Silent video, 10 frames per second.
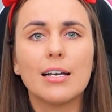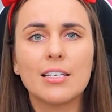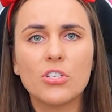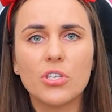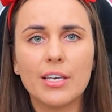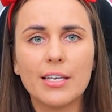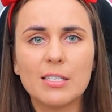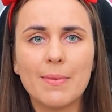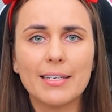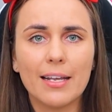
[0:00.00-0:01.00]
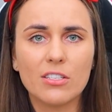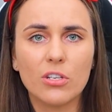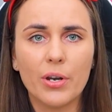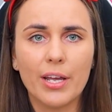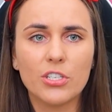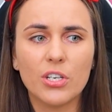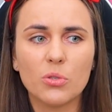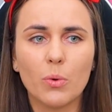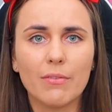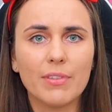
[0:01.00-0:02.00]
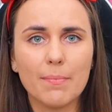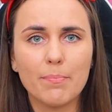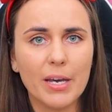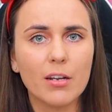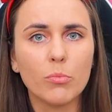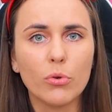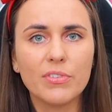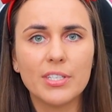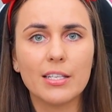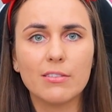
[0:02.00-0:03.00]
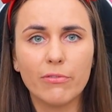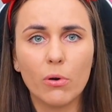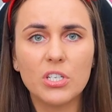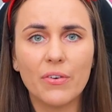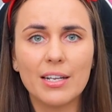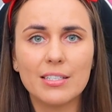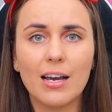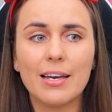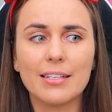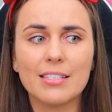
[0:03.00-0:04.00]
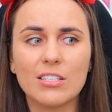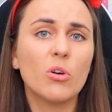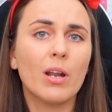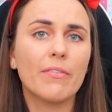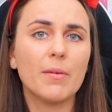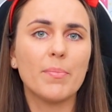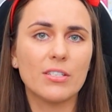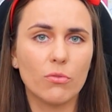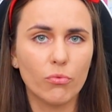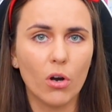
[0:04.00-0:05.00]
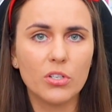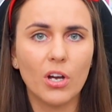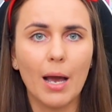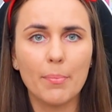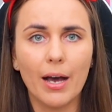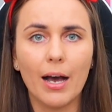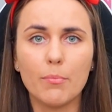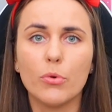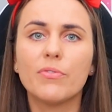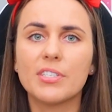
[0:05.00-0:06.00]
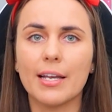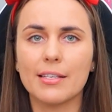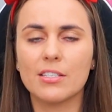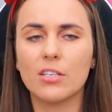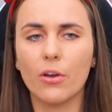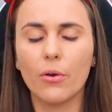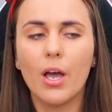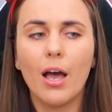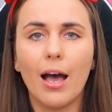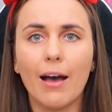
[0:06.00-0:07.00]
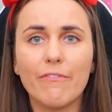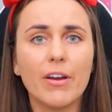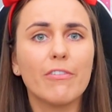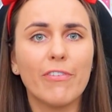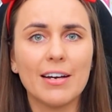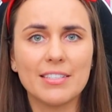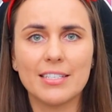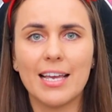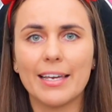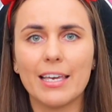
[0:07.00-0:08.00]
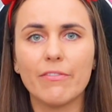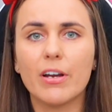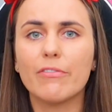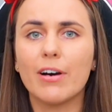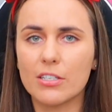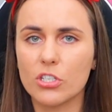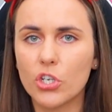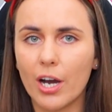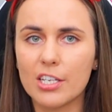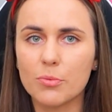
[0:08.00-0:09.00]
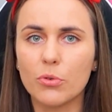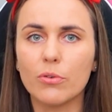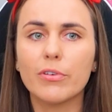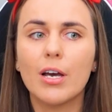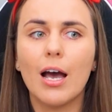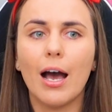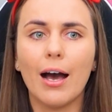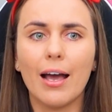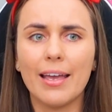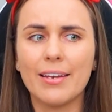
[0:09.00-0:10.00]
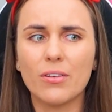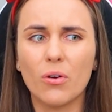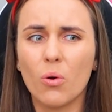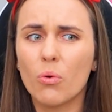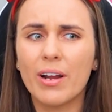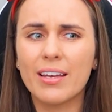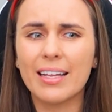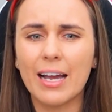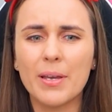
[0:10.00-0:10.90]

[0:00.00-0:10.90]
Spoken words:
Essentially, Smackdown Stone Edge is one of the better movesets for Tyranitar, and it's still one of the best rock type movesets. So very fast attacking, very fast charge move, and all around,